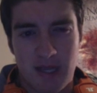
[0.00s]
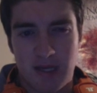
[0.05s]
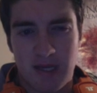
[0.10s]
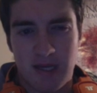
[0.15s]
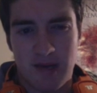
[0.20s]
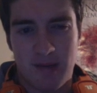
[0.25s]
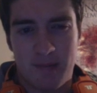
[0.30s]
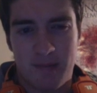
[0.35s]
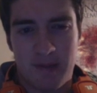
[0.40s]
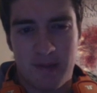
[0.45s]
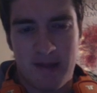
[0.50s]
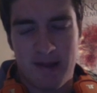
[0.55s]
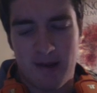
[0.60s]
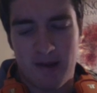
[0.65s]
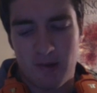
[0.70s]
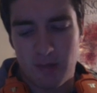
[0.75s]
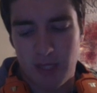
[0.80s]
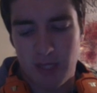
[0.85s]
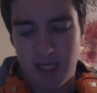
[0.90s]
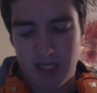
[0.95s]
I did not play it
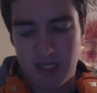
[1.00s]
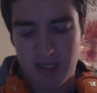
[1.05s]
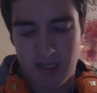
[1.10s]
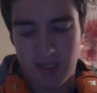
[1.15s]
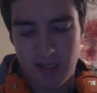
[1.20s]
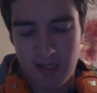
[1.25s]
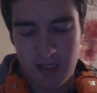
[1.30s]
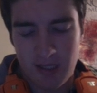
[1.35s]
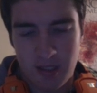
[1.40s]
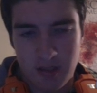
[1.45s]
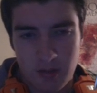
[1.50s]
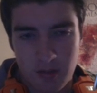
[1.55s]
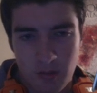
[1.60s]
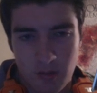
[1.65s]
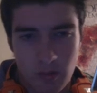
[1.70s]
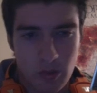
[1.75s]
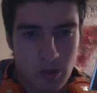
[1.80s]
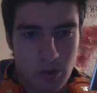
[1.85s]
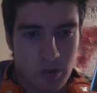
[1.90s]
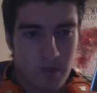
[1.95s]
on release. I did not do a
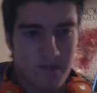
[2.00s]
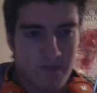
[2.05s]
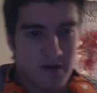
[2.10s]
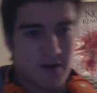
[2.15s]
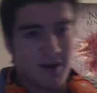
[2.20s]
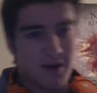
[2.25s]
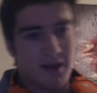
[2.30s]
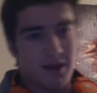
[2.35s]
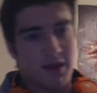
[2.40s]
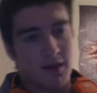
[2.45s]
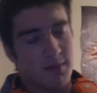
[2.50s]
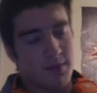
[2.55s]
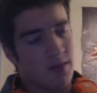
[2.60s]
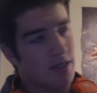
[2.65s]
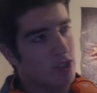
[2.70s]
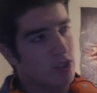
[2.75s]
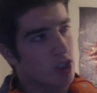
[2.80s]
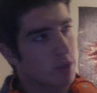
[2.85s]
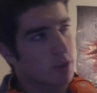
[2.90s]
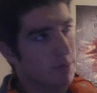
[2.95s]
walkthrough of it or anything, but
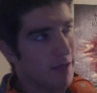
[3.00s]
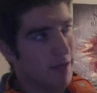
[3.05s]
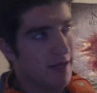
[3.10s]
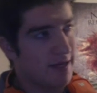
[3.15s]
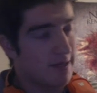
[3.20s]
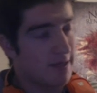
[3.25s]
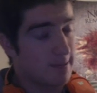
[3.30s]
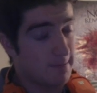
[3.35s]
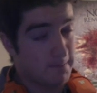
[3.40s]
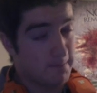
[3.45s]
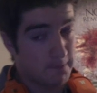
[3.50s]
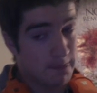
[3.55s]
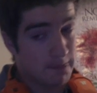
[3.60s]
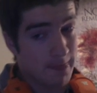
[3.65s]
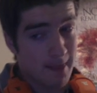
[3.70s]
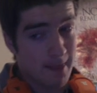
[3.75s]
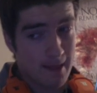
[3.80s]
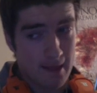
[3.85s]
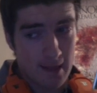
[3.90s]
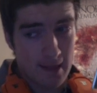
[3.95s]
I just played it
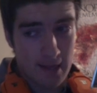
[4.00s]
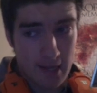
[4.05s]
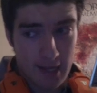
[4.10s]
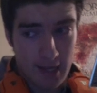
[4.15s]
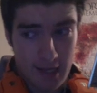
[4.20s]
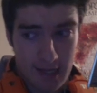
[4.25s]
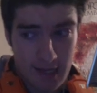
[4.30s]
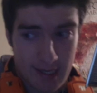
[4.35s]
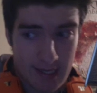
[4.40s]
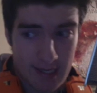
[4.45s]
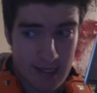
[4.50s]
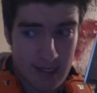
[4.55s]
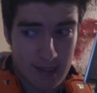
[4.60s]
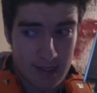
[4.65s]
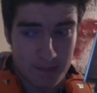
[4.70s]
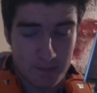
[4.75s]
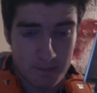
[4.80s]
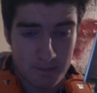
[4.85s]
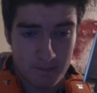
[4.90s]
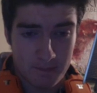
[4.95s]

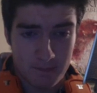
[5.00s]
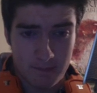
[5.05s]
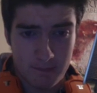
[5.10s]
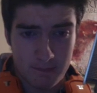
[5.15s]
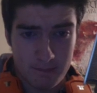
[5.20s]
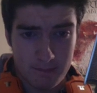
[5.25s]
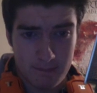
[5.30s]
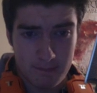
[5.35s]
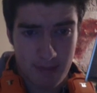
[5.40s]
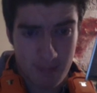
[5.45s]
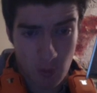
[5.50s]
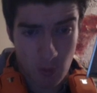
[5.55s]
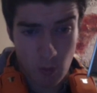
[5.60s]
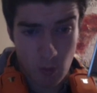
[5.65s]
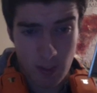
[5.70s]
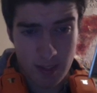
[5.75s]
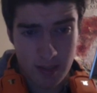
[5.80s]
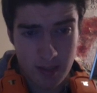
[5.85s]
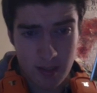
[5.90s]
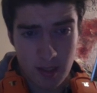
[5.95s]
um, maybe a
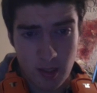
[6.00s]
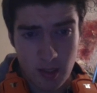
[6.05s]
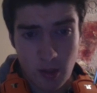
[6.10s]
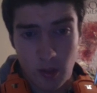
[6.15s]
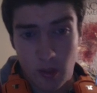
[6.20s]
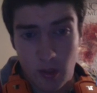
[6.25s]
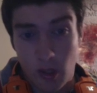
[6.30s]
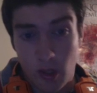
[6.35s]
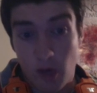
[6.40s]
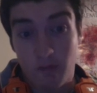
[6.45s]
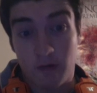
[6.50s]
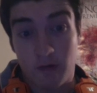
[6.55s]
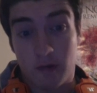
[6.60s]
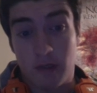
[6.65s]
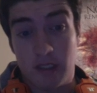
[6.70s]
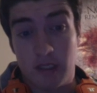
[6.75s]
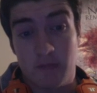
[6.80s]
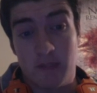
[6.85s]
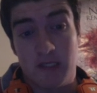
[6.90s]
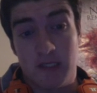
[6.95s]
week ago over
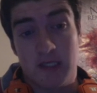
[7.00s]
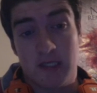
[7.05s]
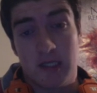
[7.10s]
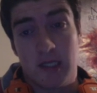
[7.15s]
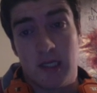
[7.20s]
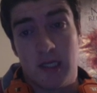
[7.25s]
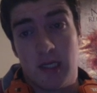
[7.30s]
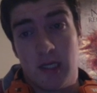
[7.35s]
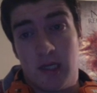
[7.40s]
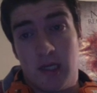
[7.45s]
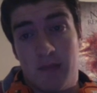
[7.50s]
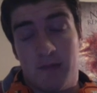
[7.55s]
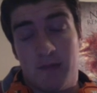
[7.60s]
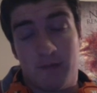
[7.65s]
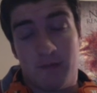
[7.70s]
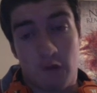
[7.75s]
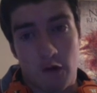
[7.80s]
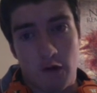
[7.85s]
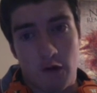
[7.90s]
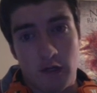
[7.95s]
Christmas,
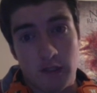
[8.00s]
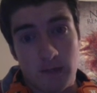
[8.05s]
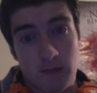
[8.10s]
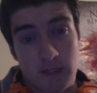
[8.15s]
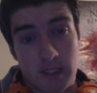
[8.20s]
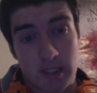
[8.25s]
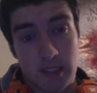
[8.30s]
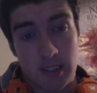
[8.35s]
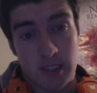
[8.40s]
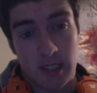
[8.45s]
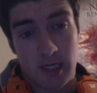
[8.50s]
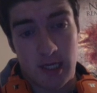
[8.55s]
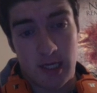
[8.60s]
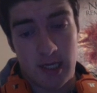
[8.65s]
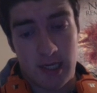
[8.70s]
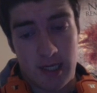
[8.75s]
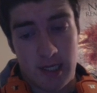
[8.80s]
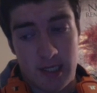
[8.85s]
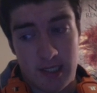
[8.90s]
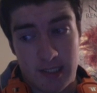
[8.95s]
before Christmas,
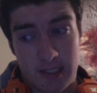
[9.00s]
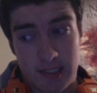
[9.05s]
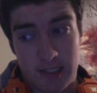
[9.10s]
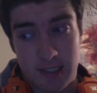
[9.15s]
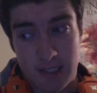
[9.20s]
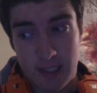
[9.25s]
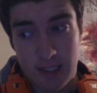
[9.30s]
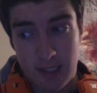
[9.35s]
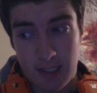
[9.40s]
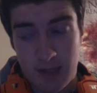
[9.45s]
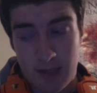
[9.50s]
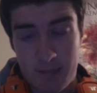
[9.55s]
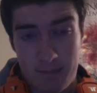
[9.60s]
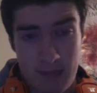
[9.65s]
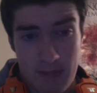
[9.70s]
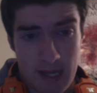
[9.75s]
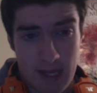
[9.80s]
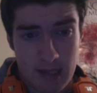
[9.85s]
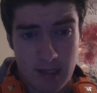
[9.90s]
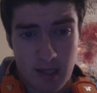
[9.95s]
and
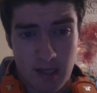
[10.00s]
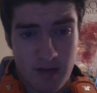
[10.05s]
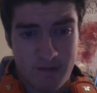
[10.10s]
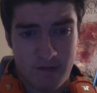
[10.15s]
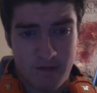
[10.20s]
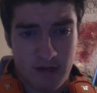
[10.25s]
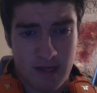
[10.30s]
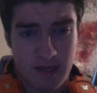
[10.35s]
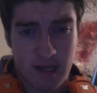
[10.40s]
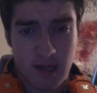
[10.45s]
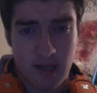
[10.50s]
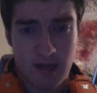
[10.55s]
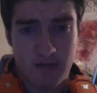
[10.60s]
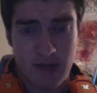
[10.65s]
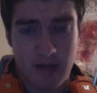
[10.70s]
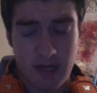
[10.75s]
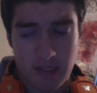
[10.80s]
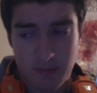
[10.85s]
man, did I fucking love that.